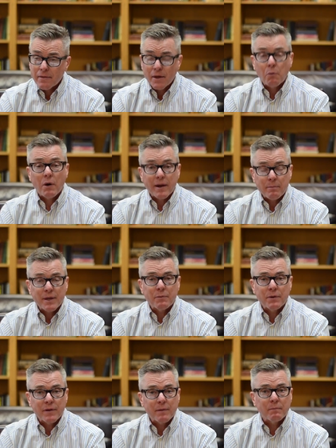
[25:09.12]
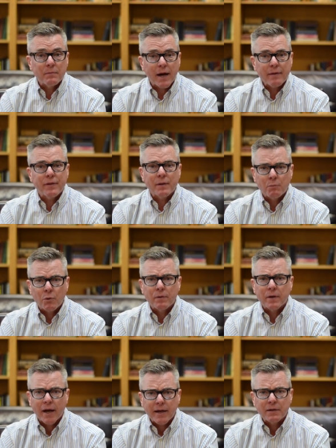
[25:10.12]
that want to be with Him, I think, more
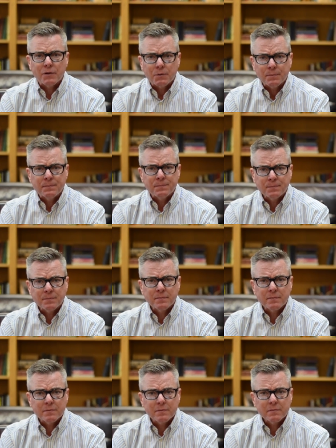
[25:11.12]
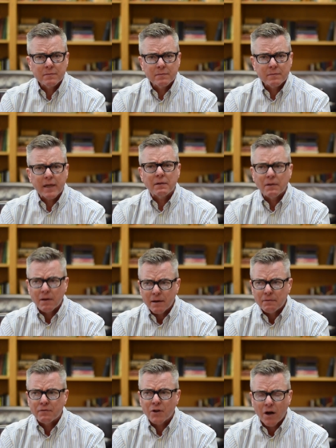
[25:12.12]
than I do. They
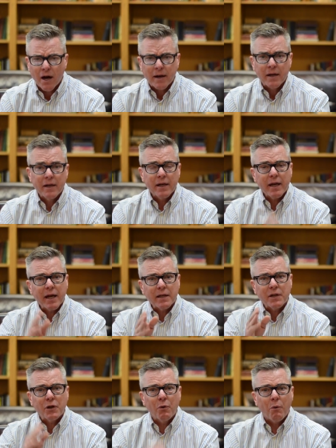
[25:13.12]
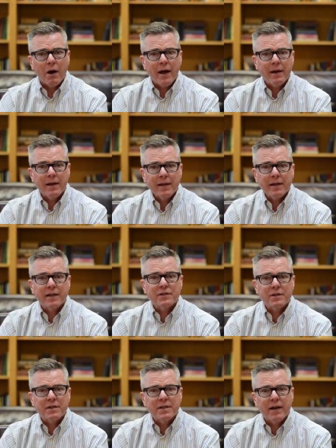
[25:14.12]
love God. And you know why?
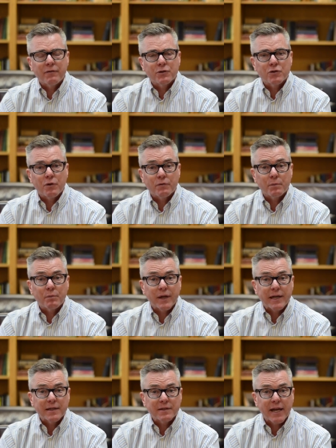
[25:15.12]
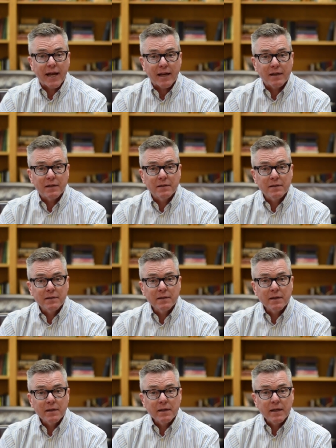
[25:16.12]
Because the devil's overplayed his hand.
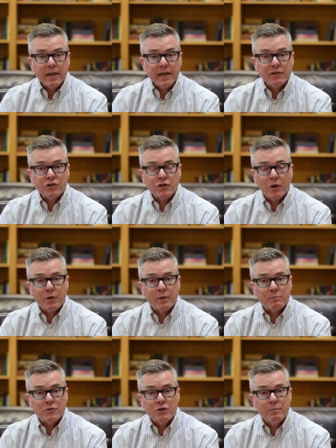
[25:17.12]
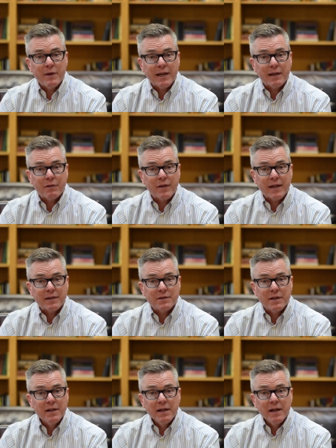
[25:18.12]
He's shown them too many things